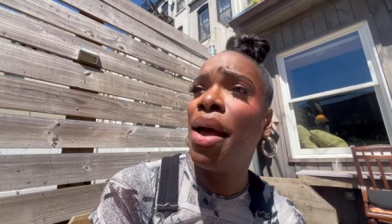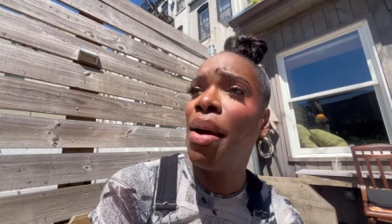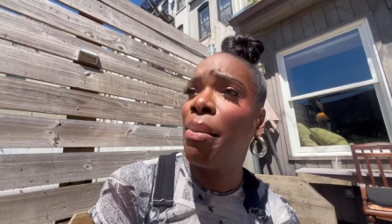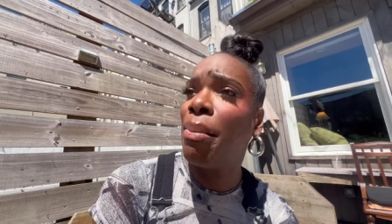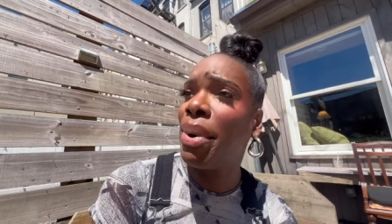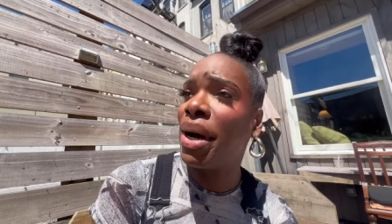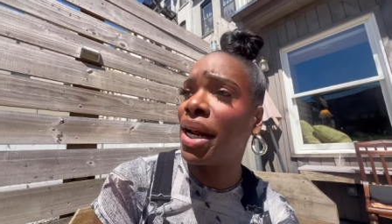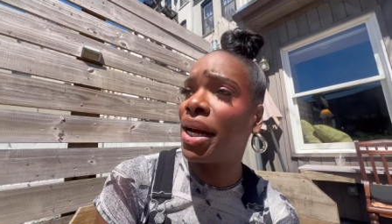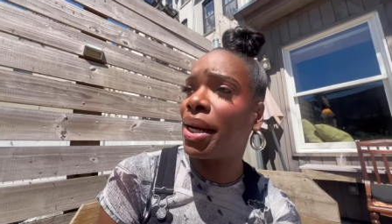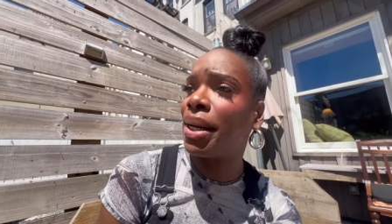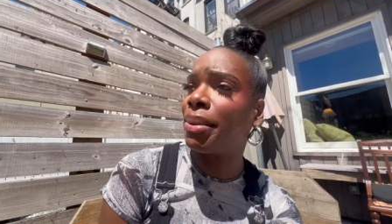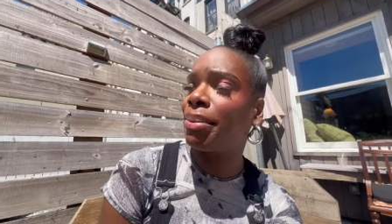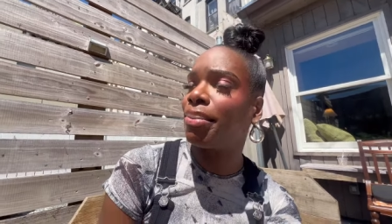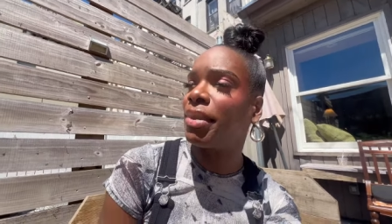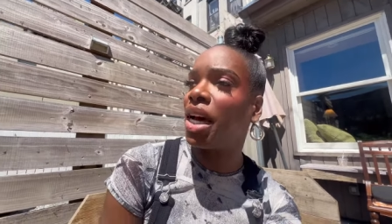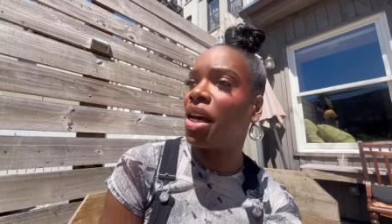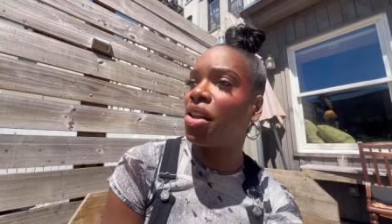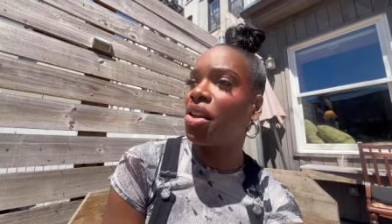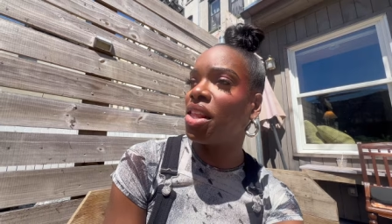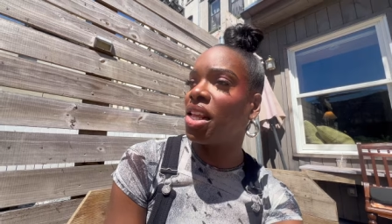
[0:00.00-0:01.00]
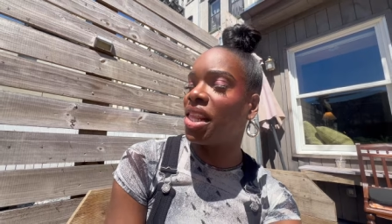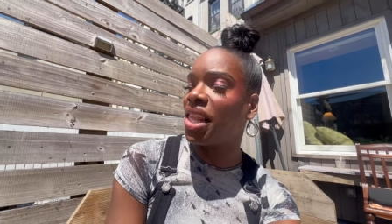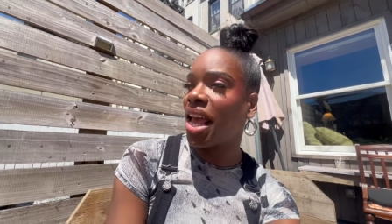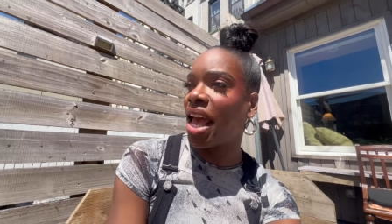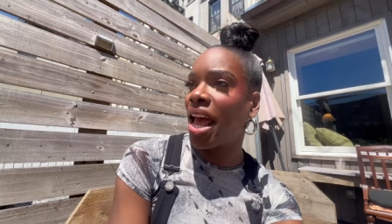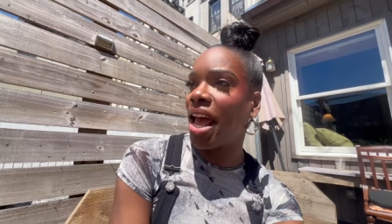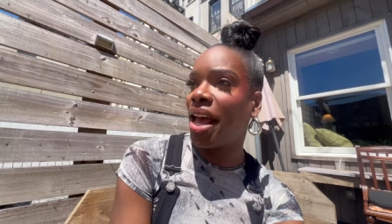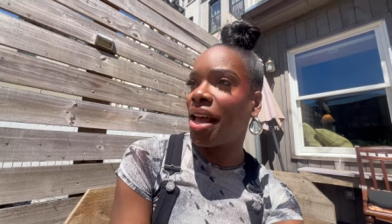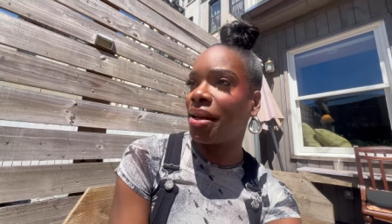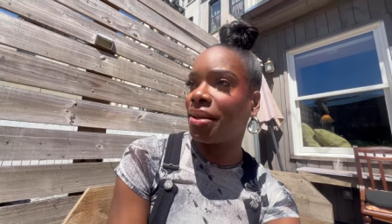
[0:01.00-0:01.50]
But other than
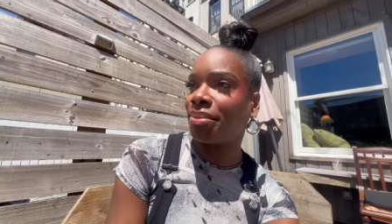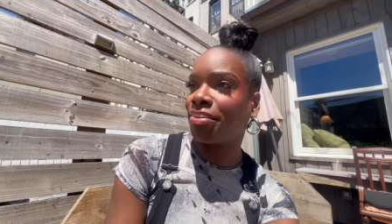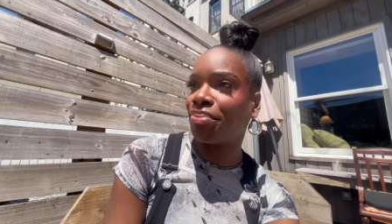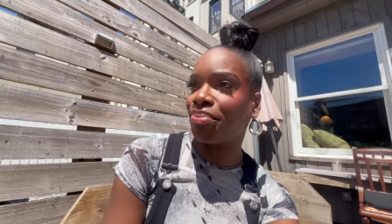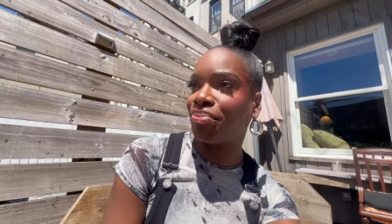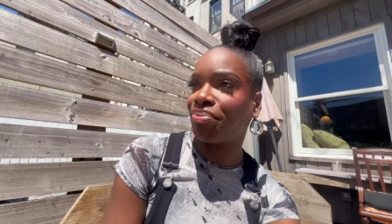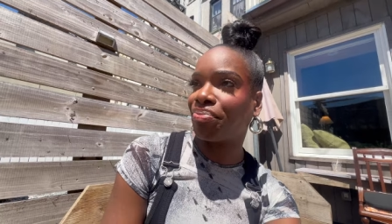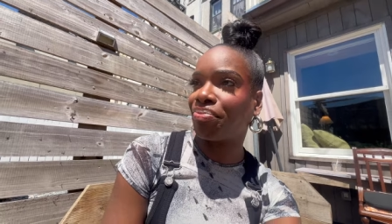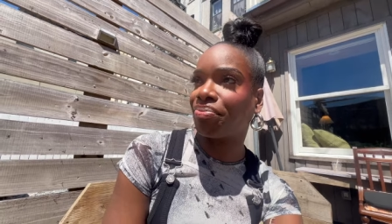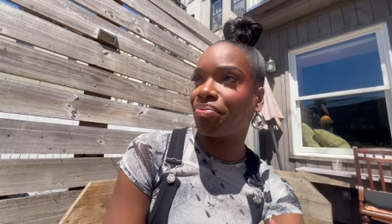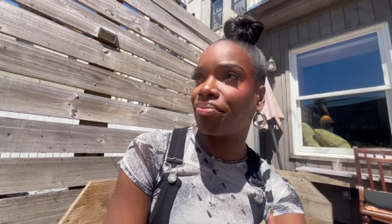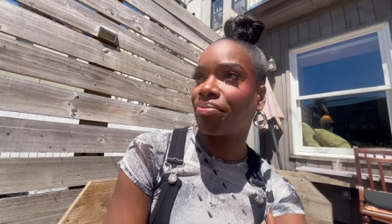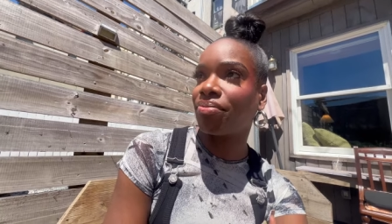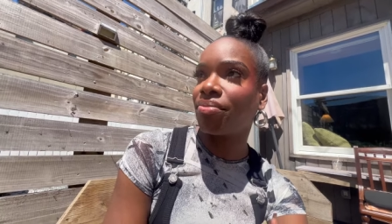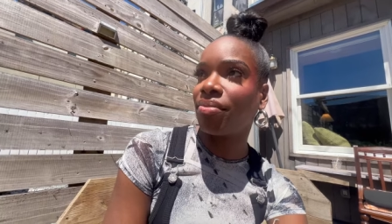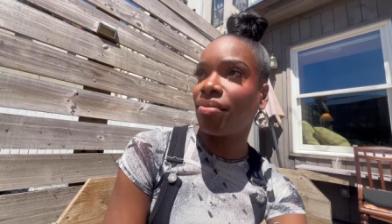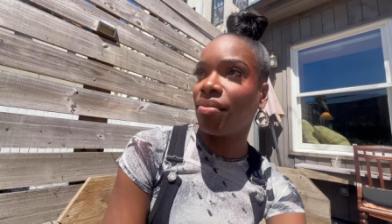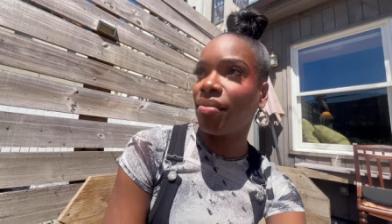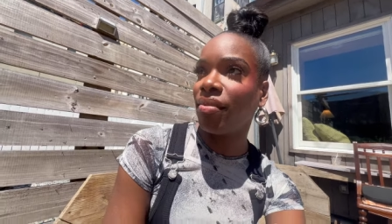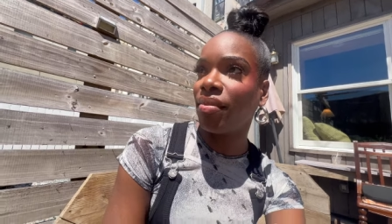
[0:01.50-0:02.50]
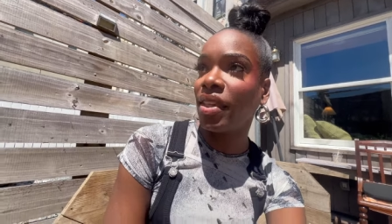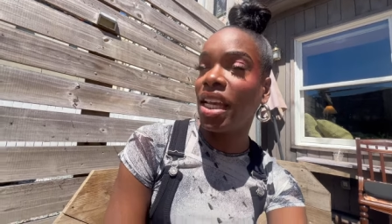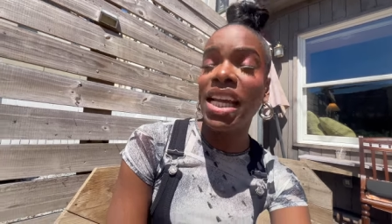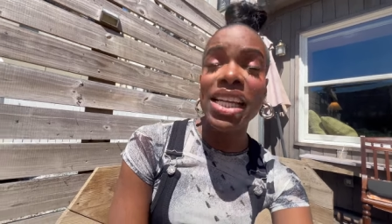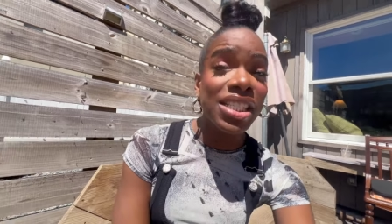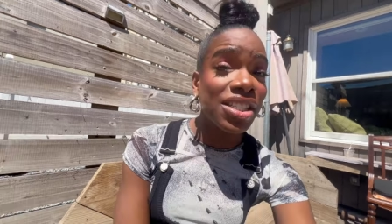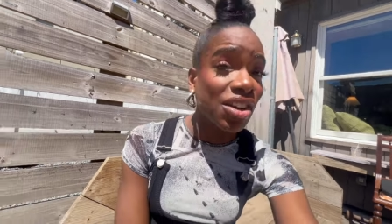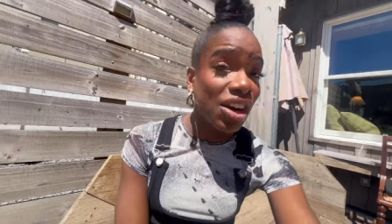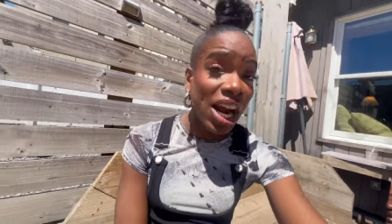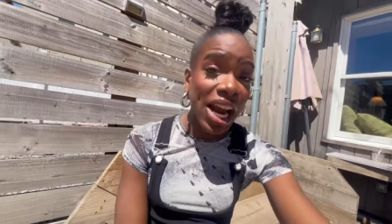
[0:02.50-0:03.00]
that,
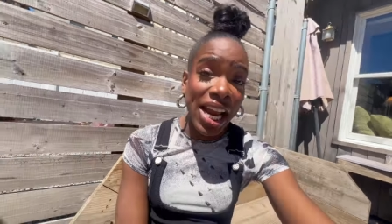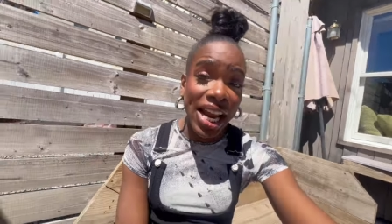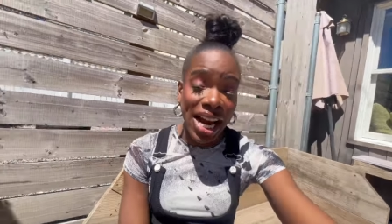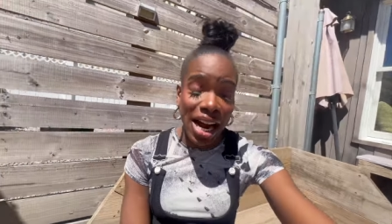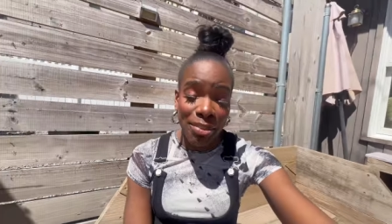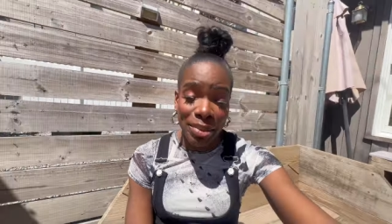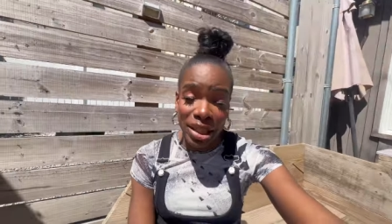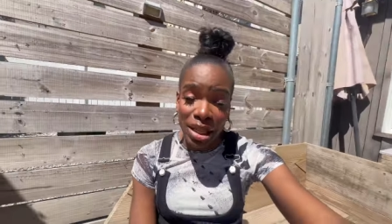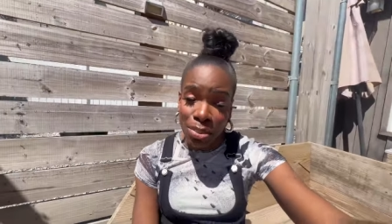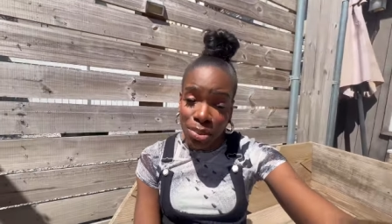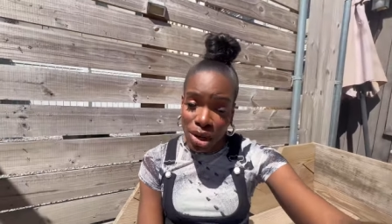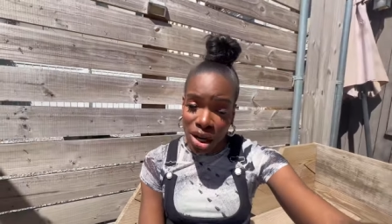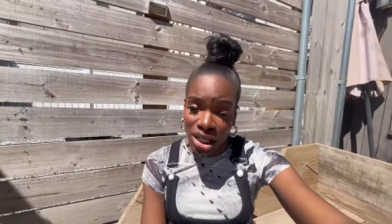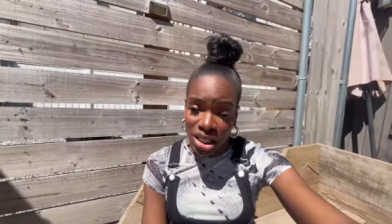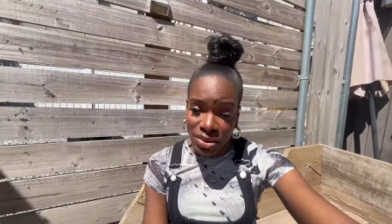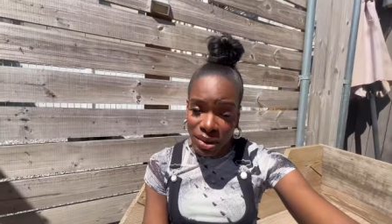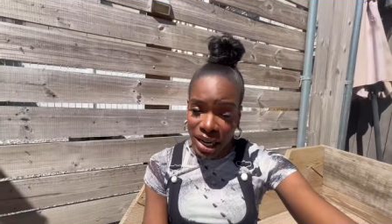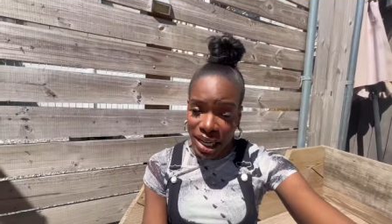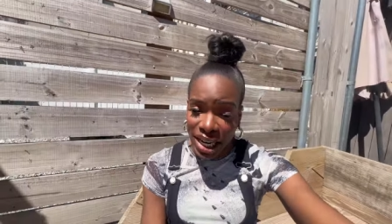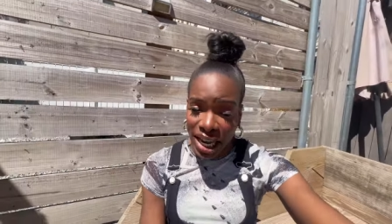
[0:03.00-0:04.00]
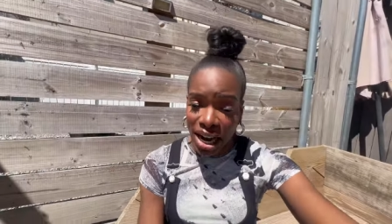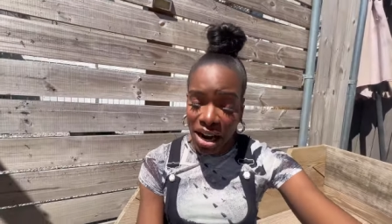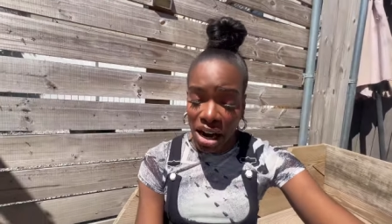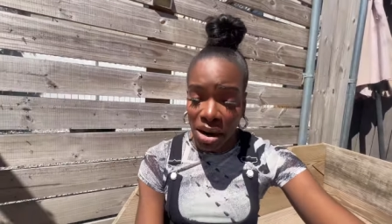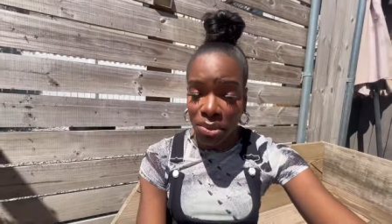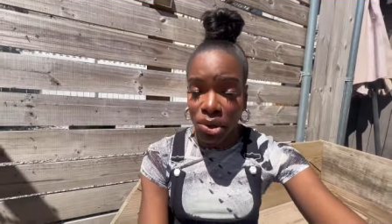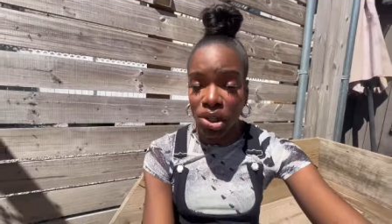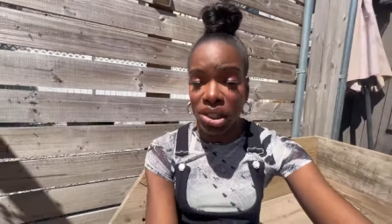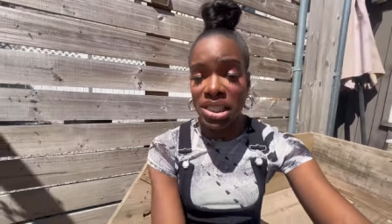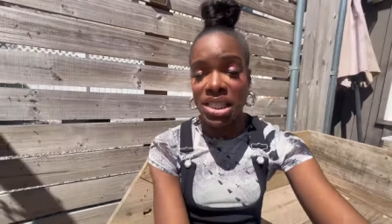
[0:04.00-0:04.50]
it's great. I'm in the Bronx right now. I'm
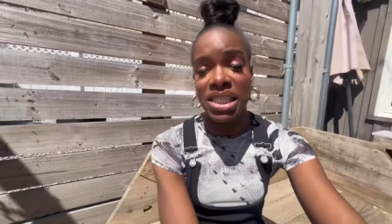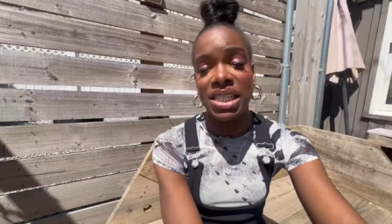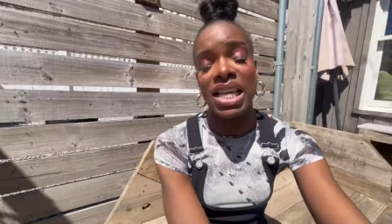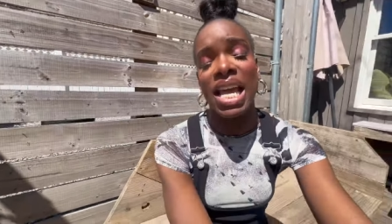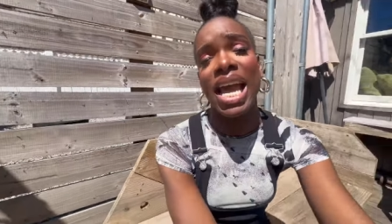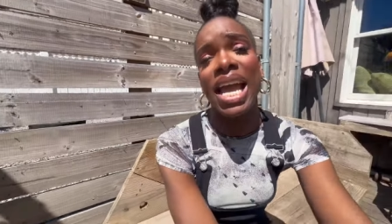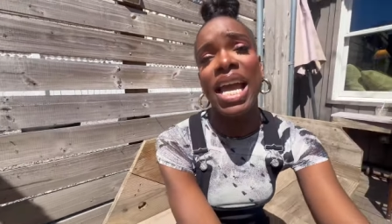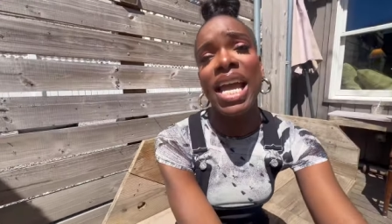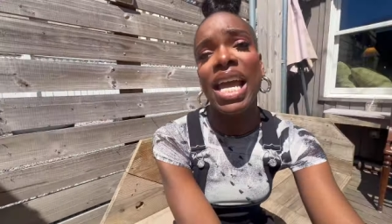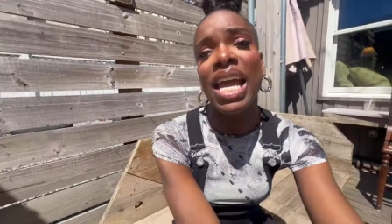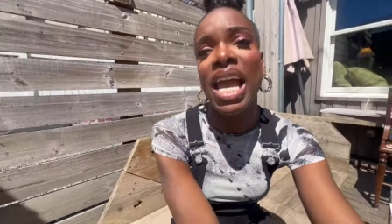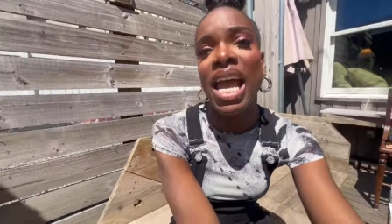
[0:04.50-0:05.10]
on set.